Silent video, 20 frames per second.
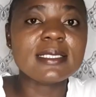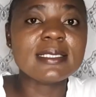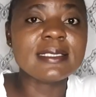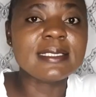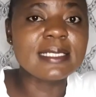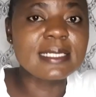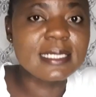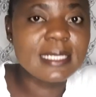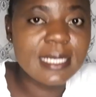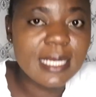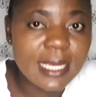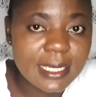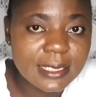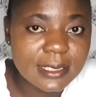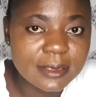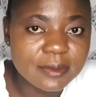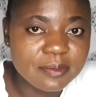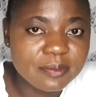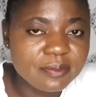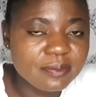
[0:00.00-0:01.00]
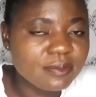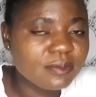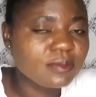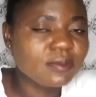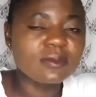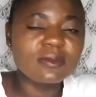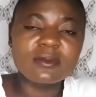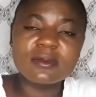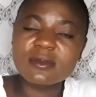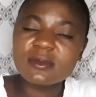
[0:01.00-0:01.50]
decline,
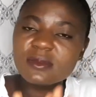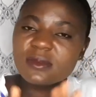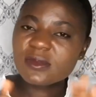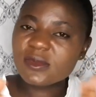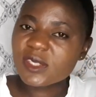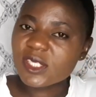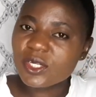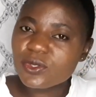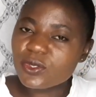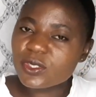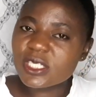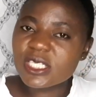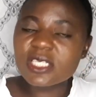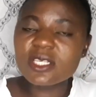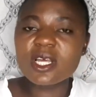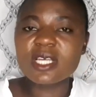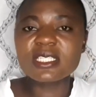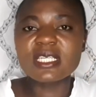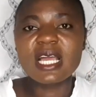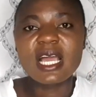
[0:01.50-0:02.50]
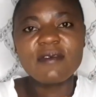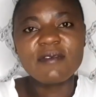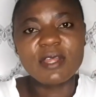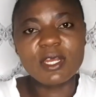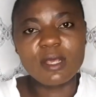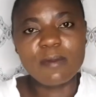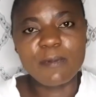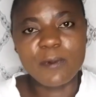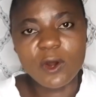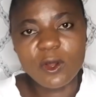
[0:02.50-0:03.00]
you still doesn't have
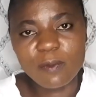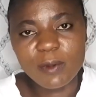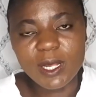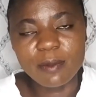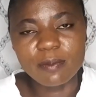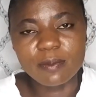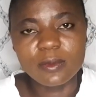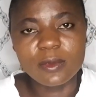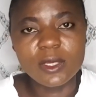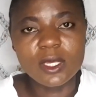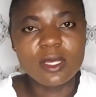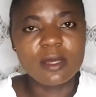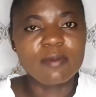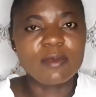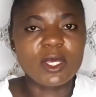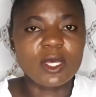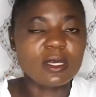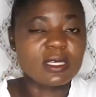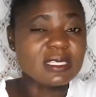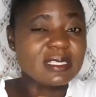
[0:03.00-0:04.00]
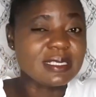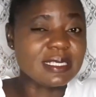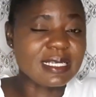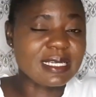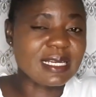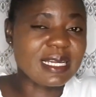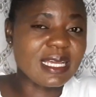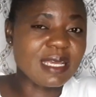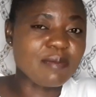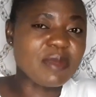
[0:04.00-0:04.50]
any problem, because
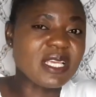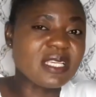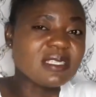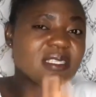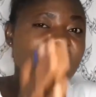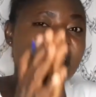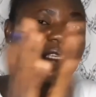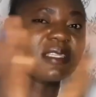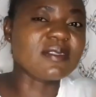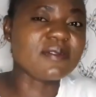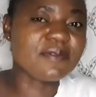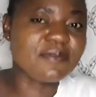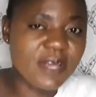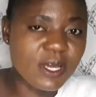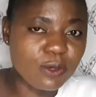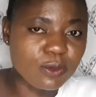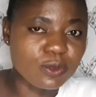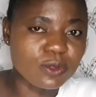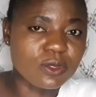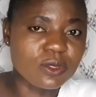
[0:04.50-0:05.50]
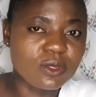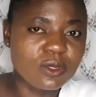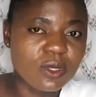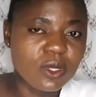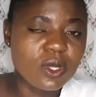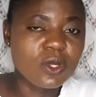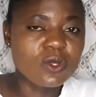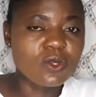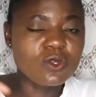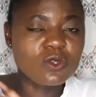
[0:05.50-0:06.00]
decline means it's failed.
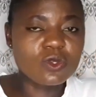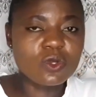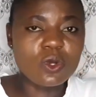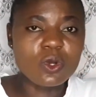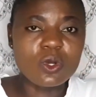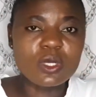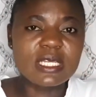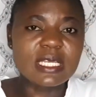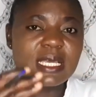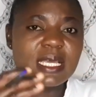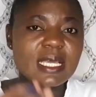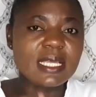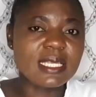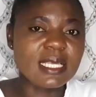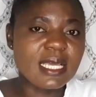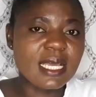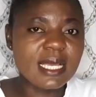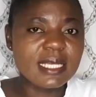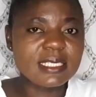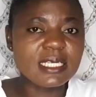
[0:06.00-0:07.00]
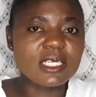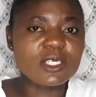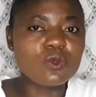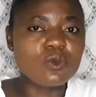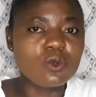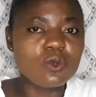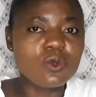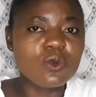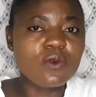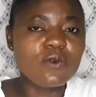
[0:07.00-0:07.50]
So the agent
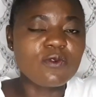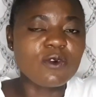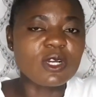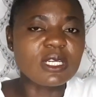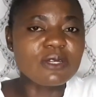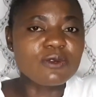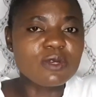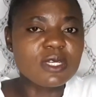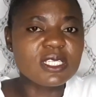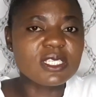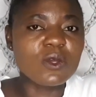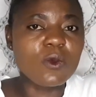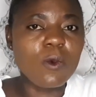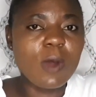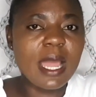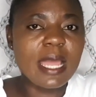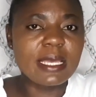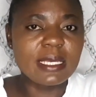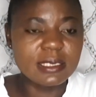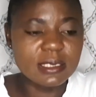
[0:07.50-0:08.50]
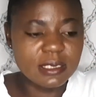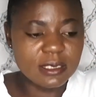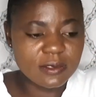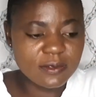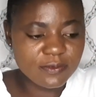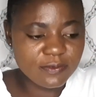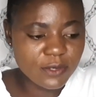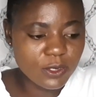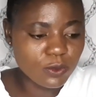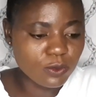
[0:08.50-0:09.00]
will look for the reason why it is
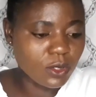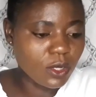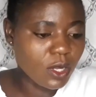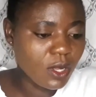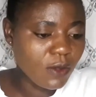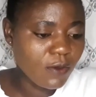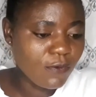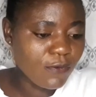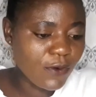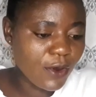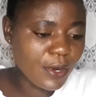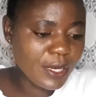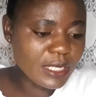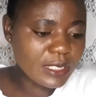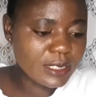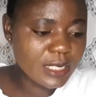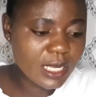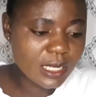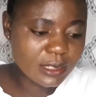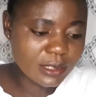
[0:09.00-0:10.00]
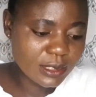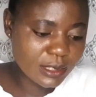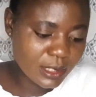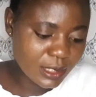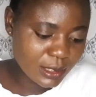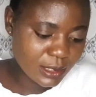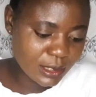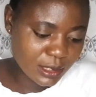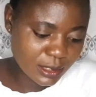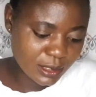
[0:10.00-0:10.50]
failed. For instance,
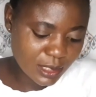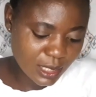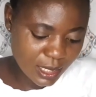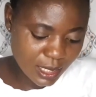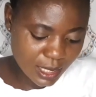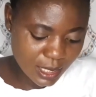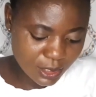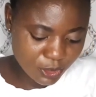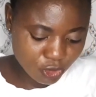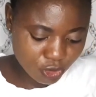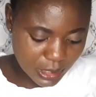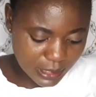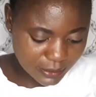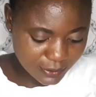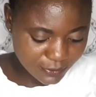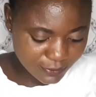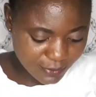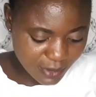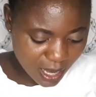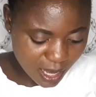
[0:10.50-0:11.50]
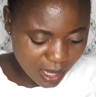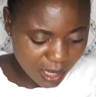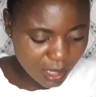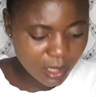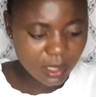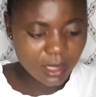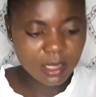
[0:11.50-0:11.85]
this is a transfer